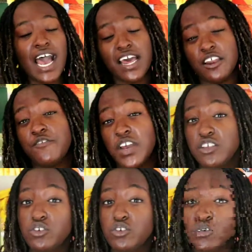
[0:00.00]
I'd
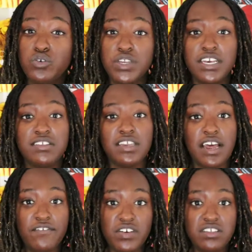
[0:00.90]
advise you go 2 days in
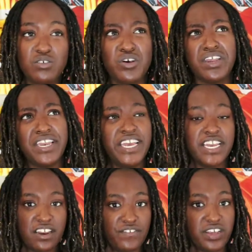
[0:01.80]
advance or a day
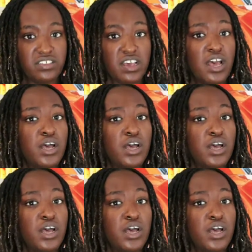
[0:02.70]
in advance